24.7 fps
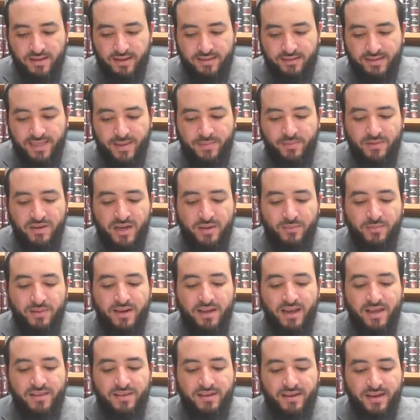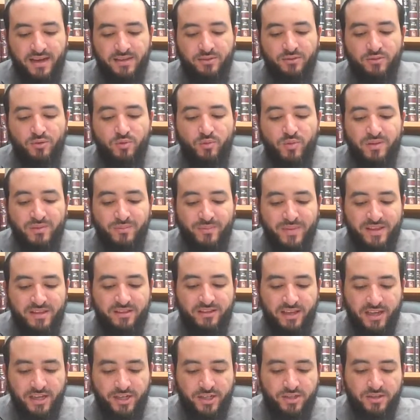a type of Kabbalah that has to do with
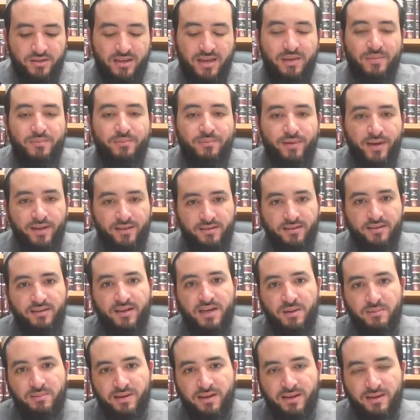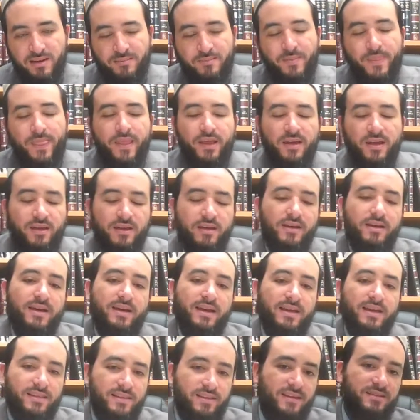meditation, and practical Kabbalah.
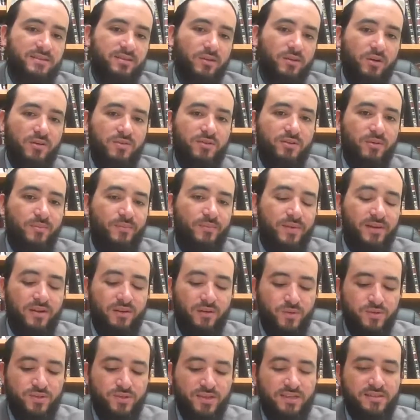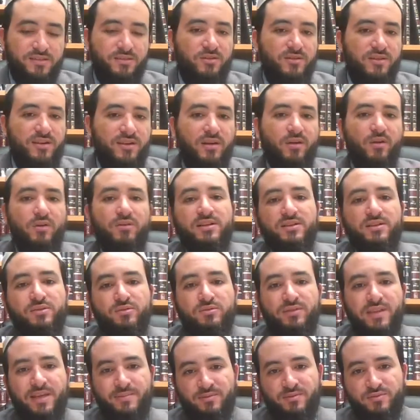There's other opinion who says no, there are only
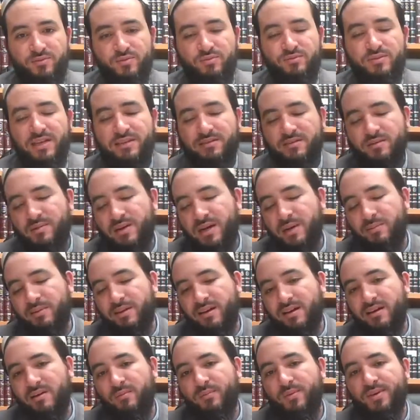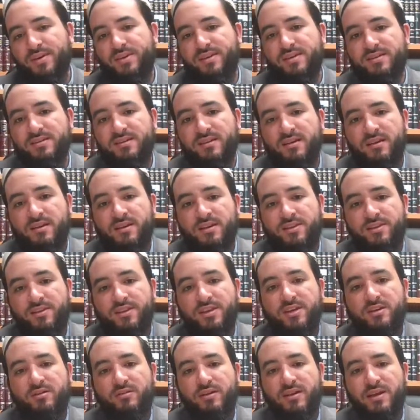two types of Kabbalah, which is
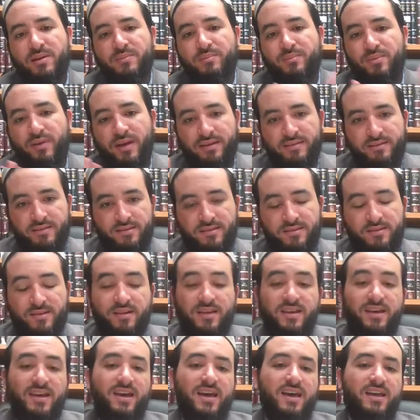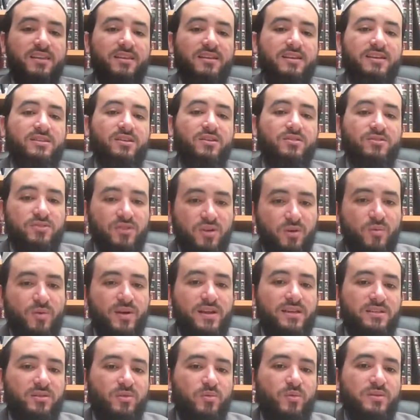theory and practice. And there's
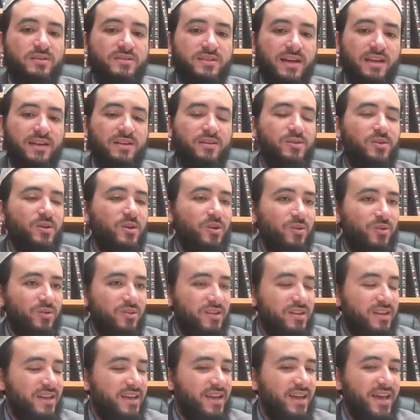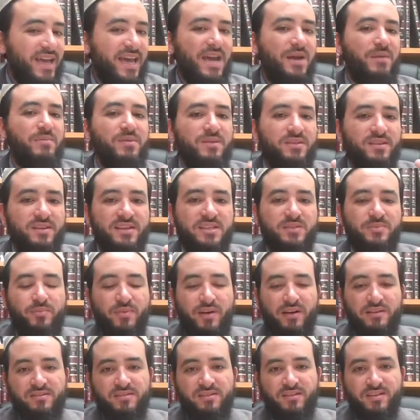someone else who will tell you no, everything is
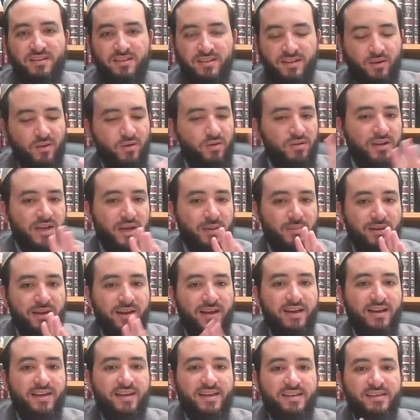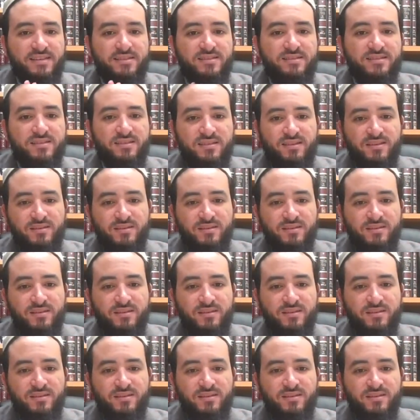practical. All Kabbalah is